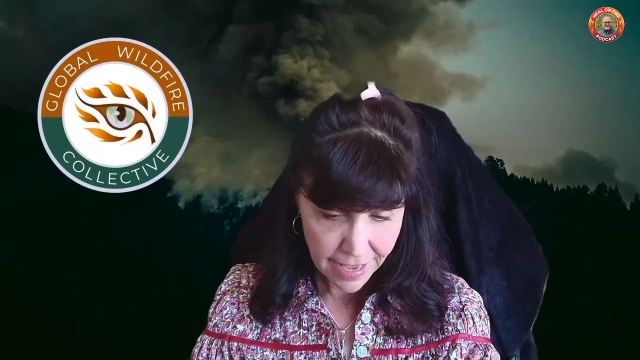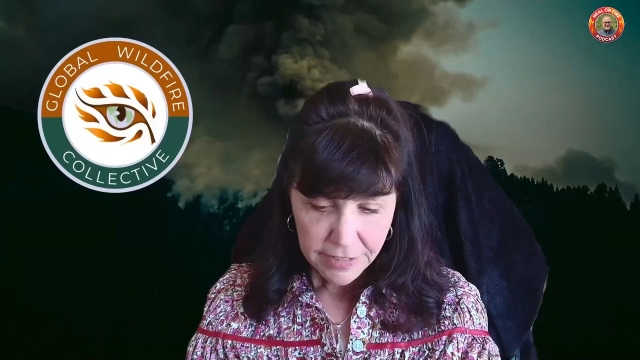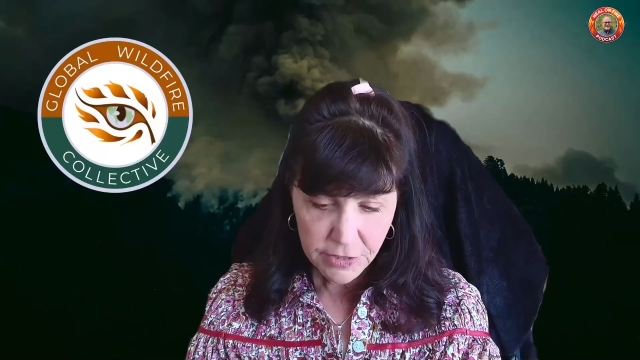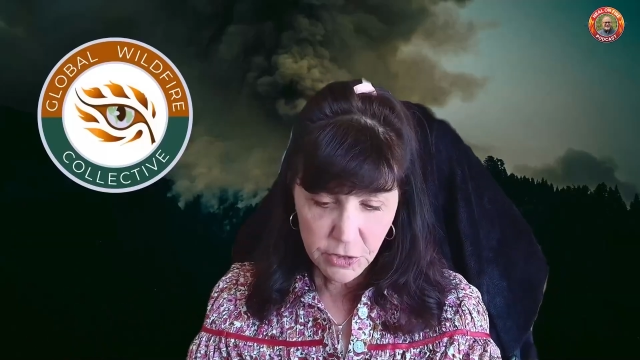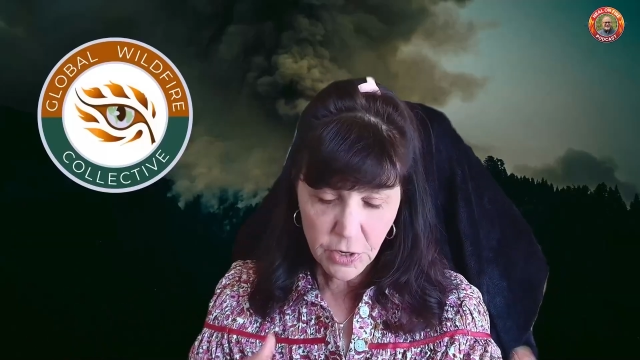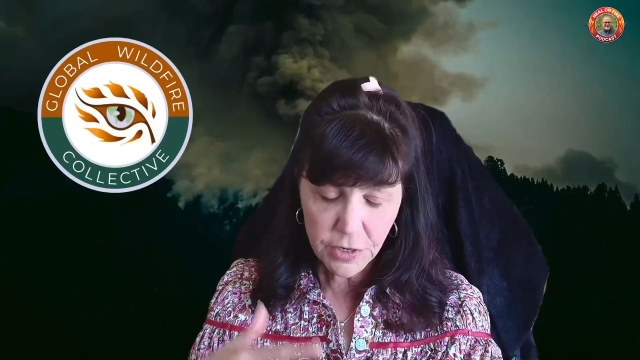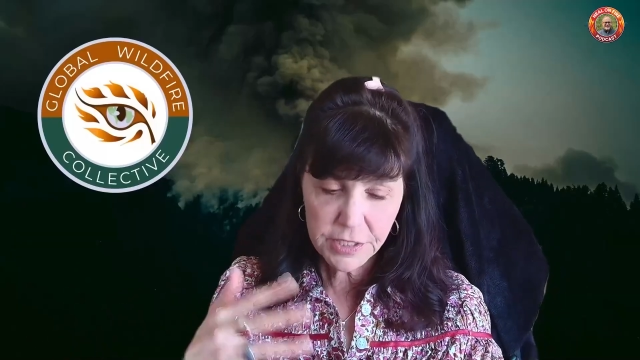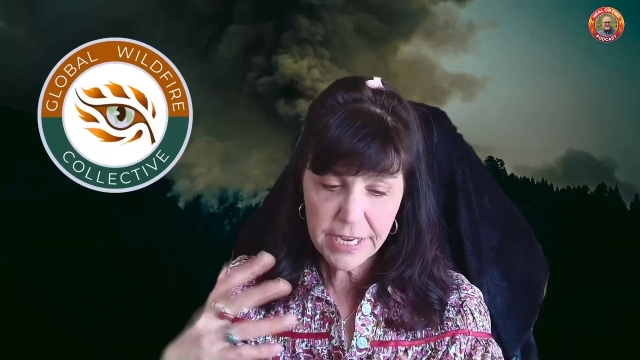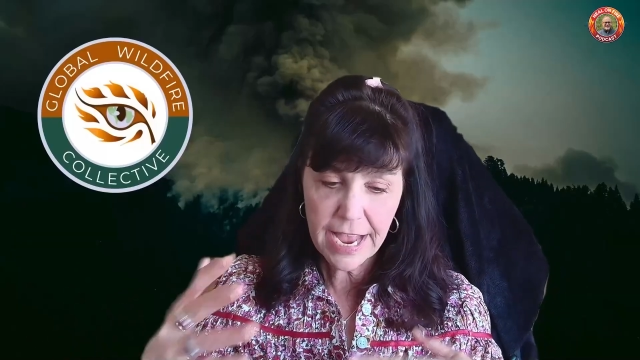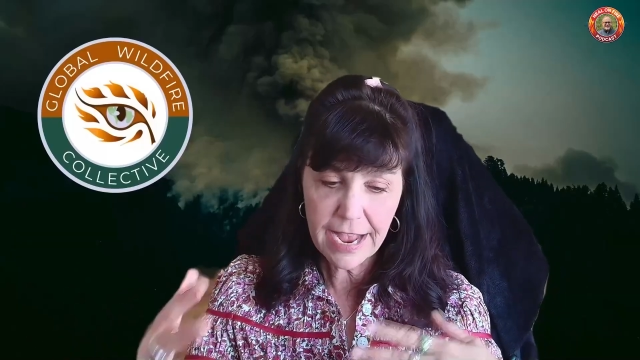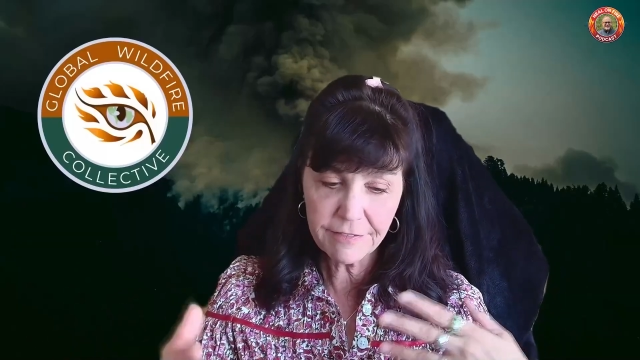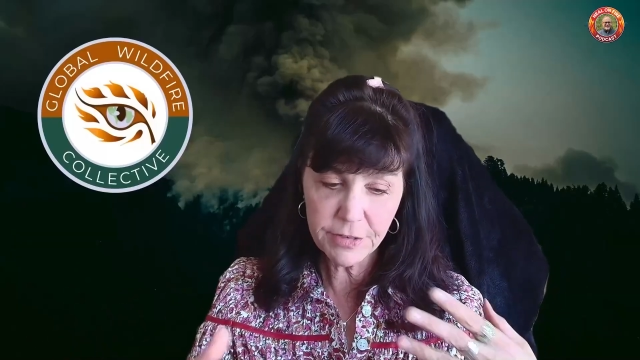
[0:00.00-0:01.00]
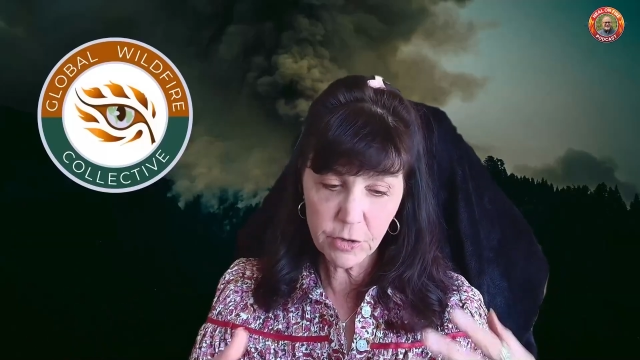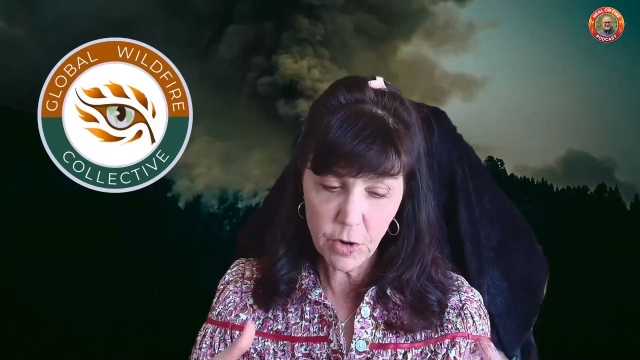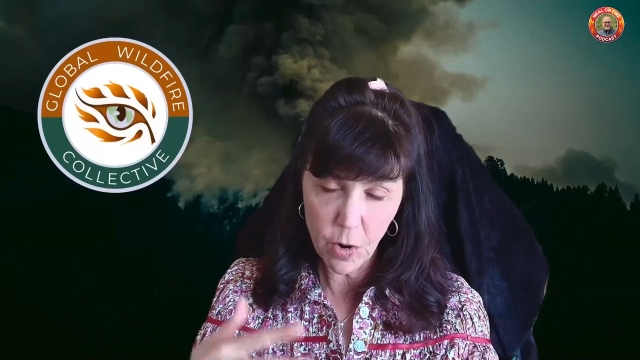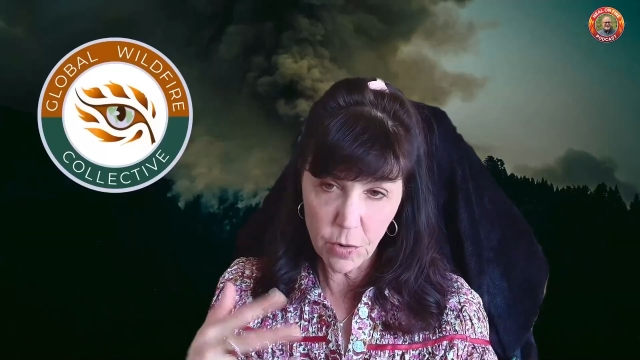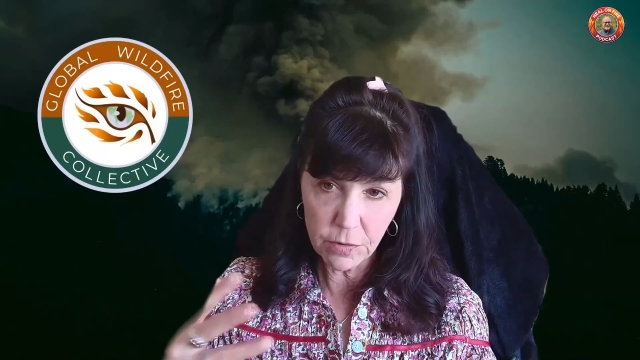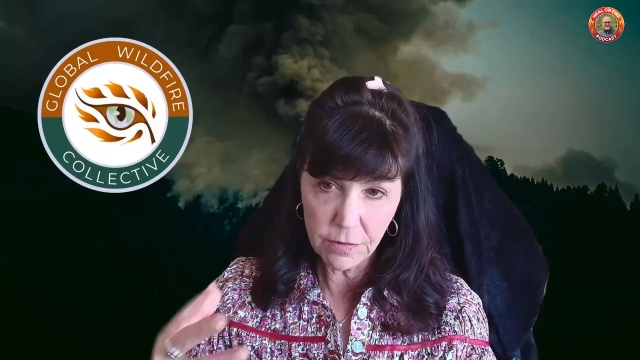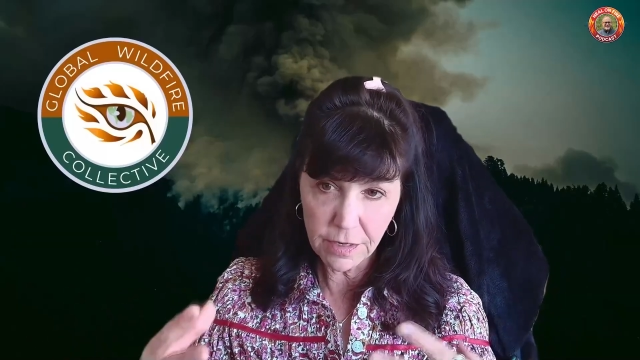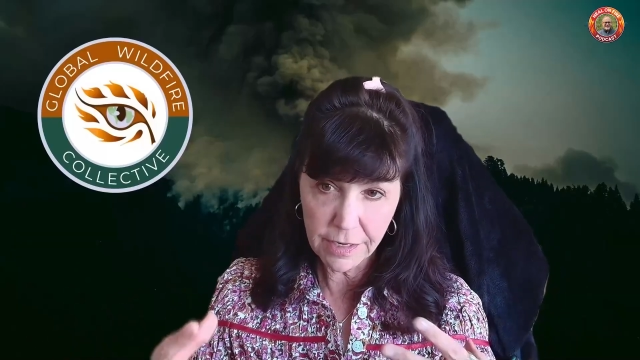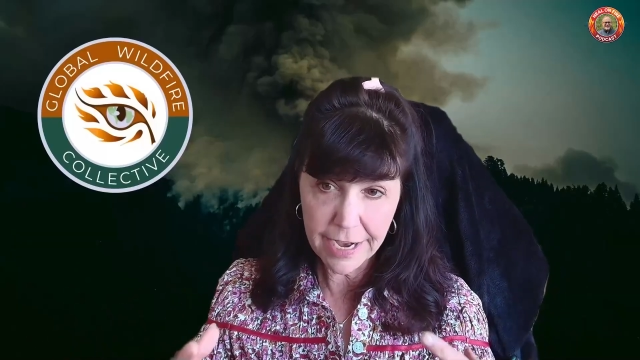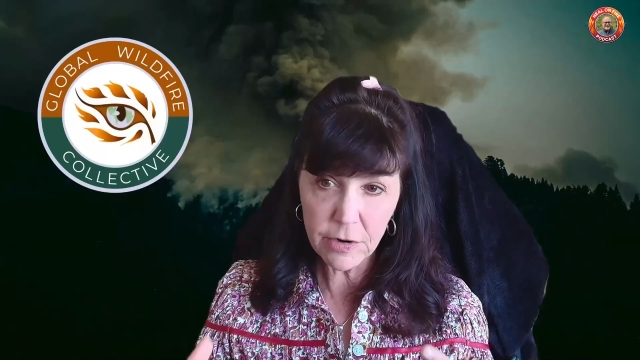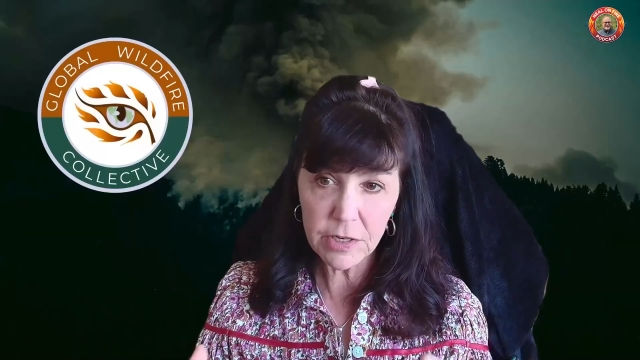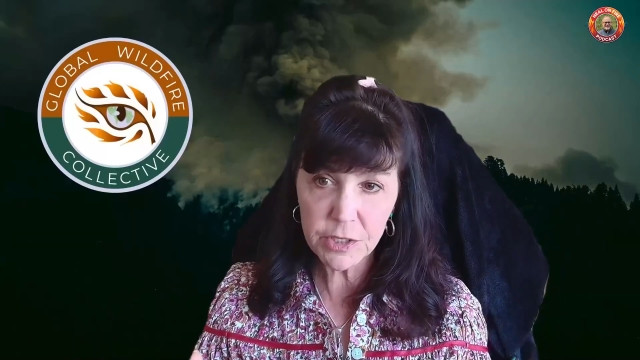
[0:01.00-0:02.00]
start to have their own
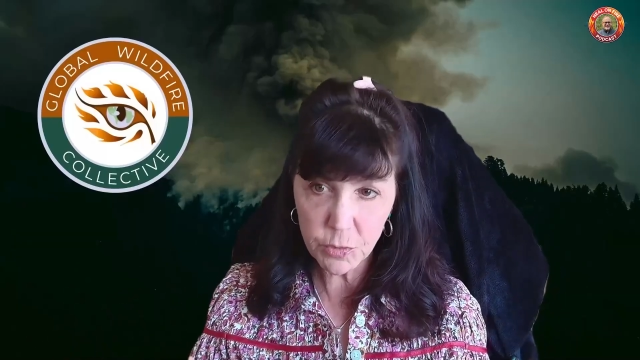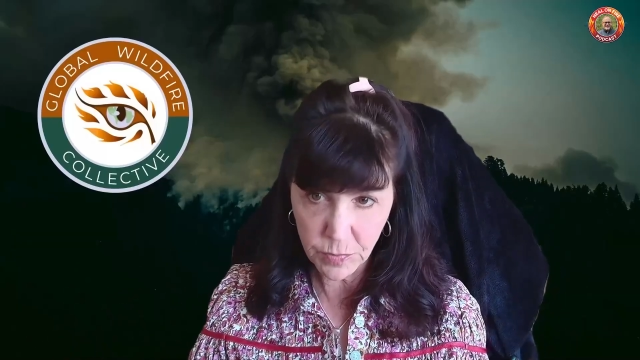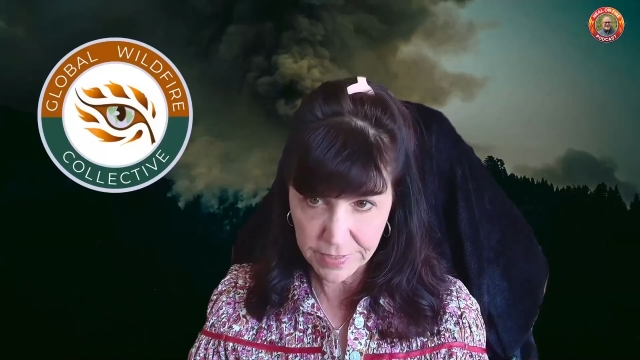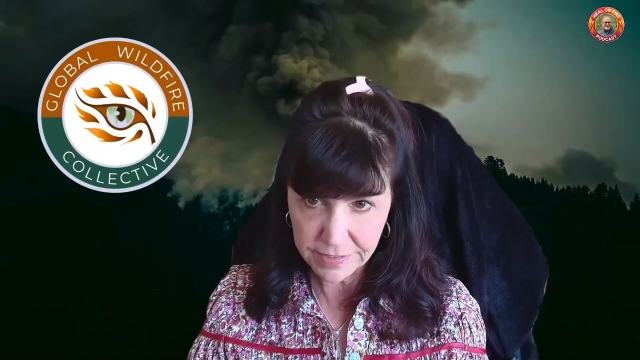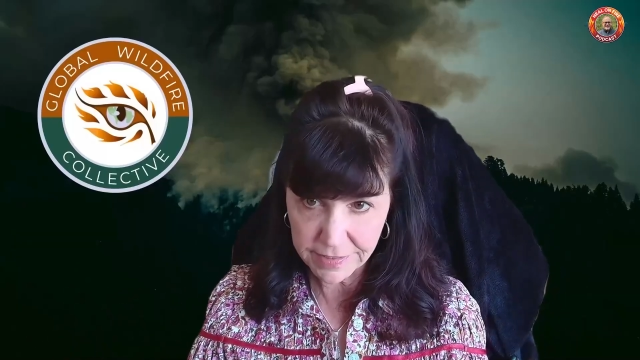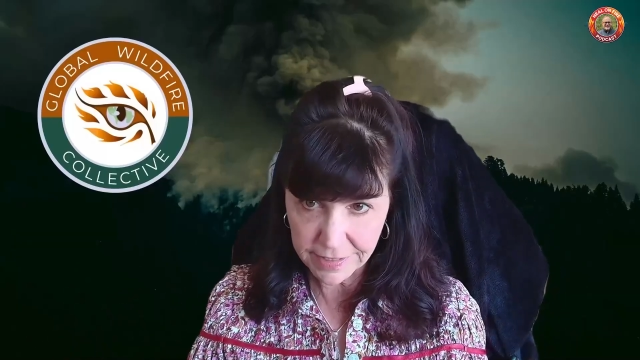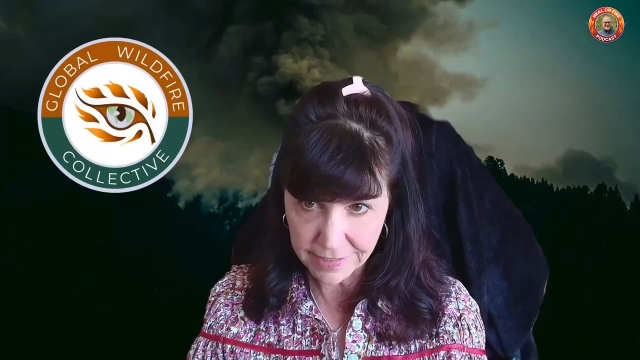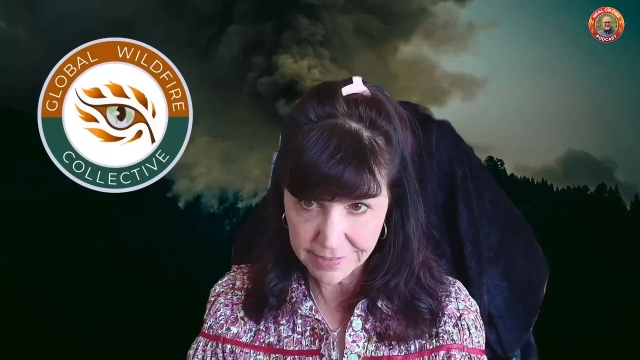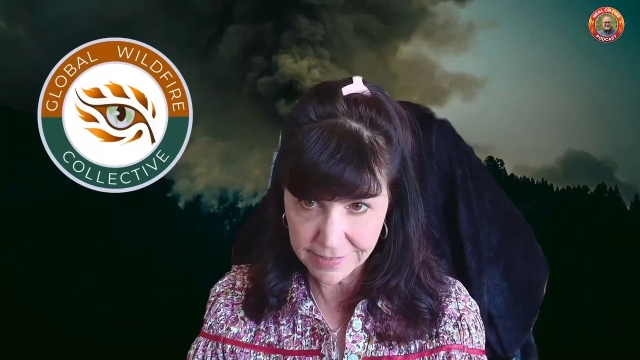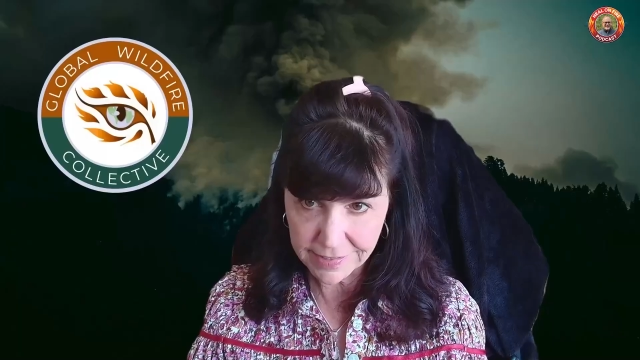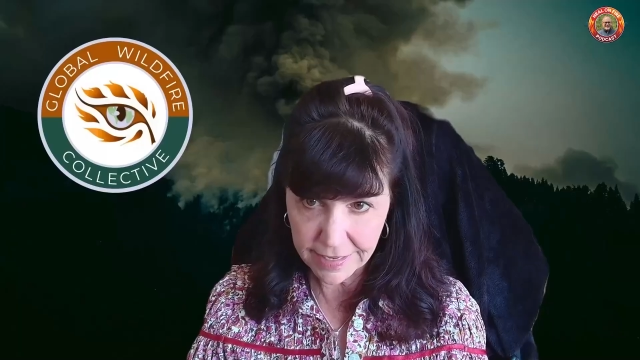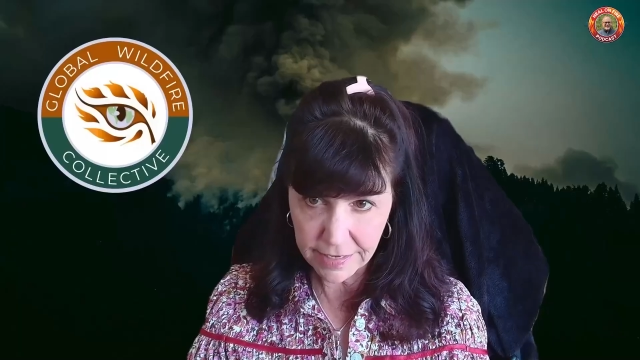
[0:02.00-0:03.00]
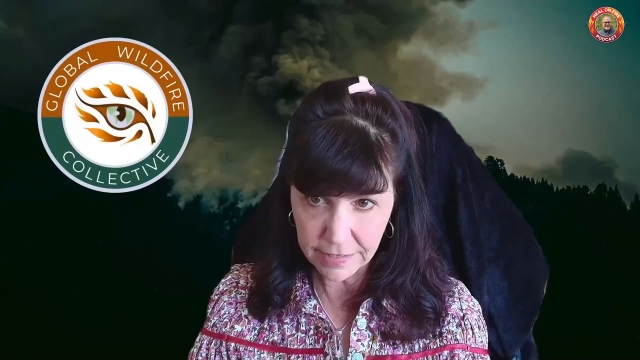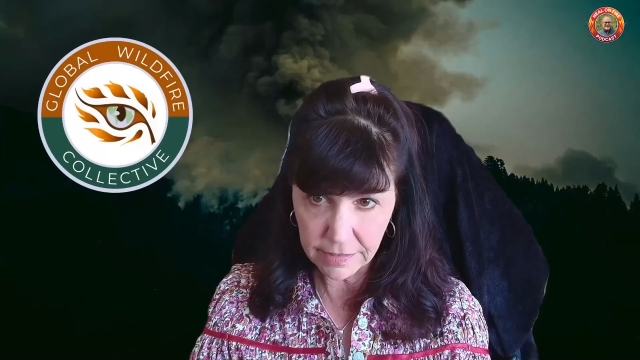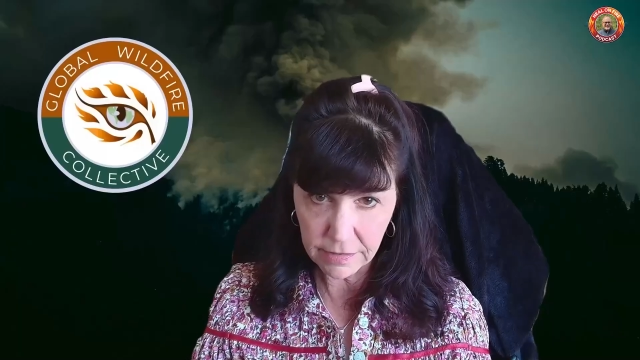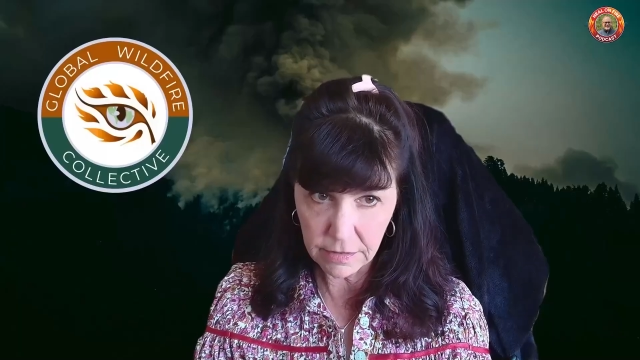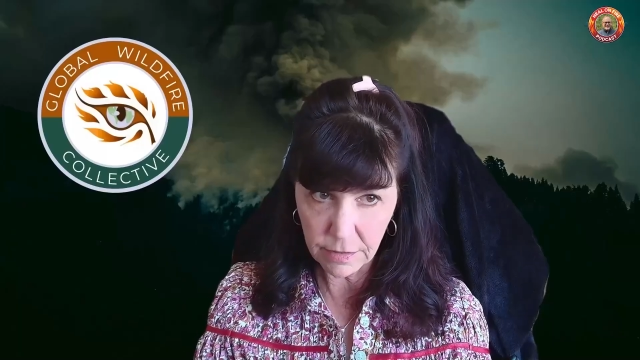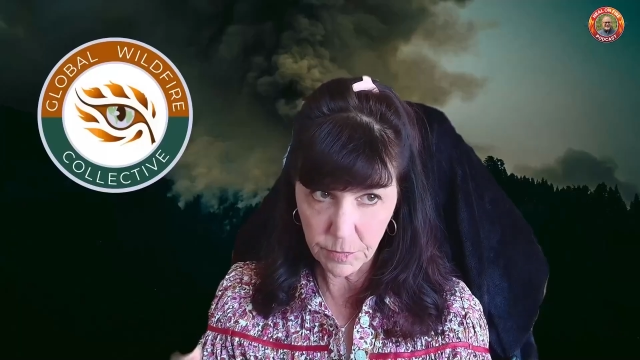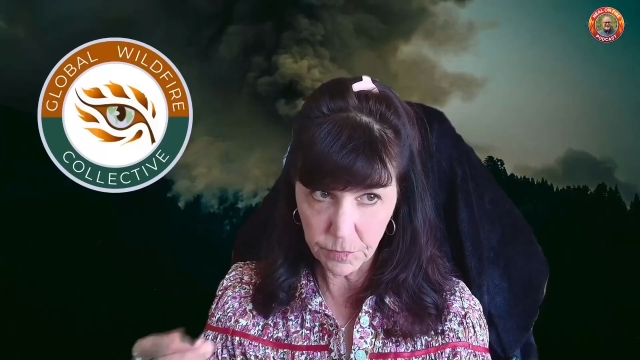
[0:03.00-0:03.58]
characteristics in